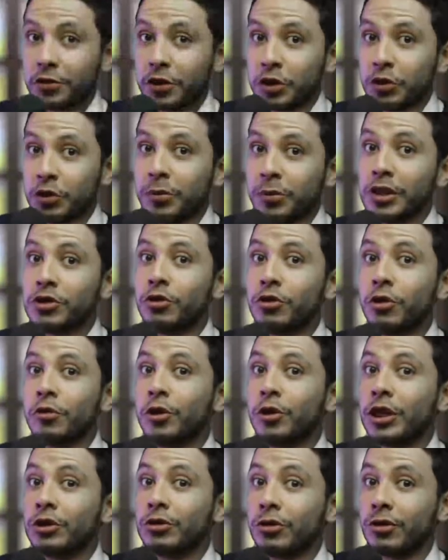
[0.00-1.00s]
Please don't forget
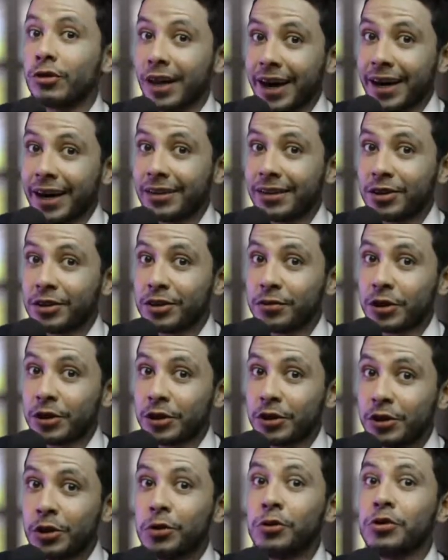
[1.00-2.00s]
to like this
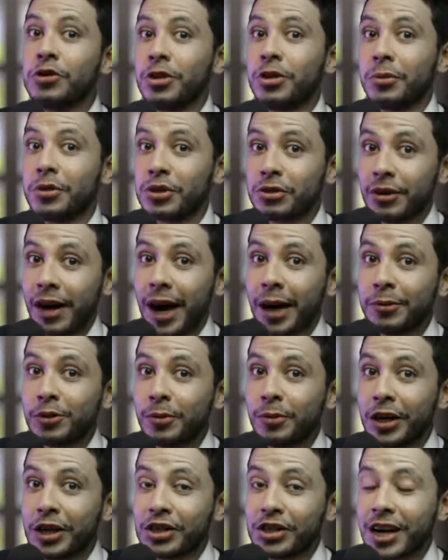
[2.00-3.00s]
video, subscribe to my
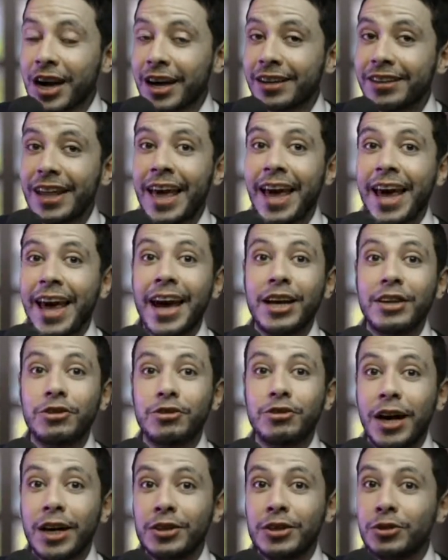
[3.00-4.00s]
channel, and
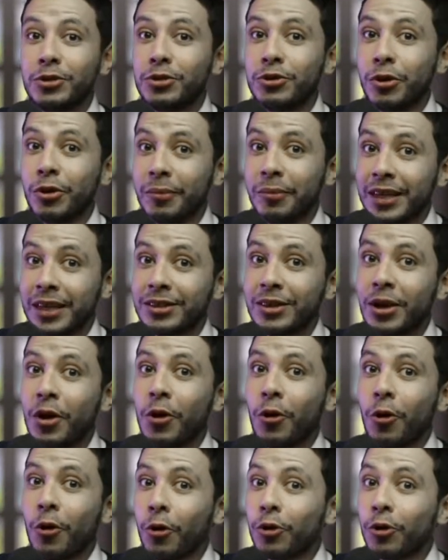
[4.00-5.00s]
write your comment
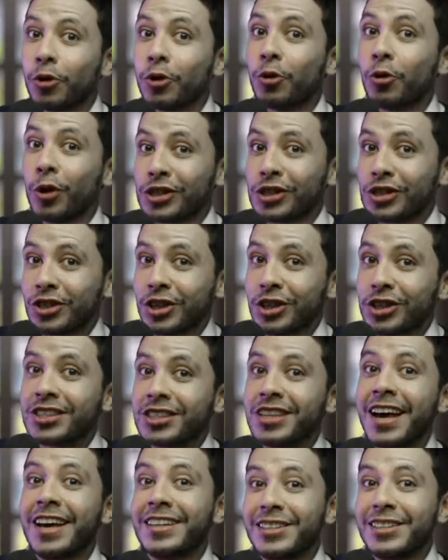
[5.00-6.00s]
or questions
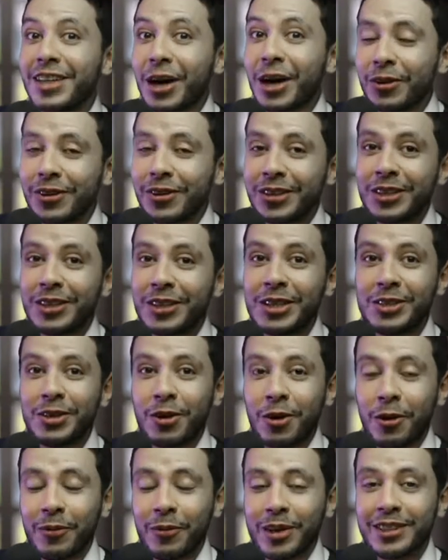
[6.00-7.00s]
down there in the
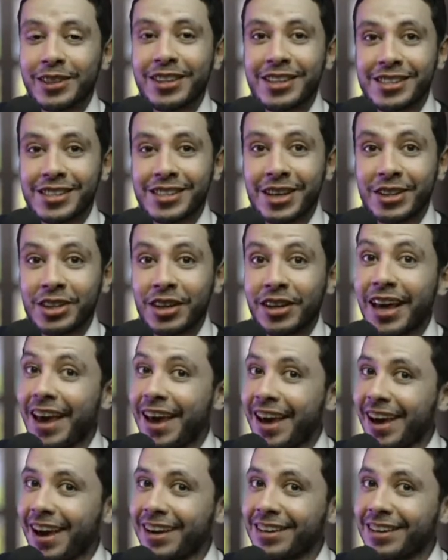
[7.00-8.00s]
comment section,
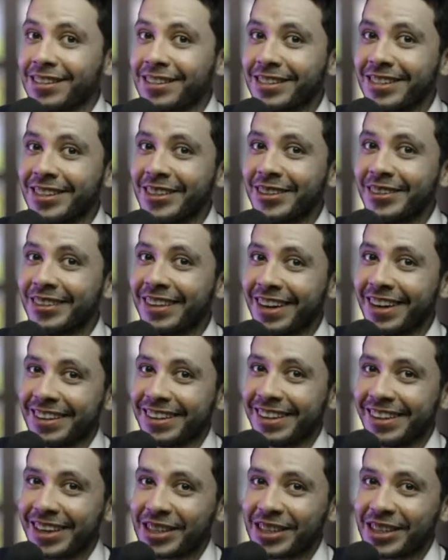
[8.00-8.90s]
and see you in the next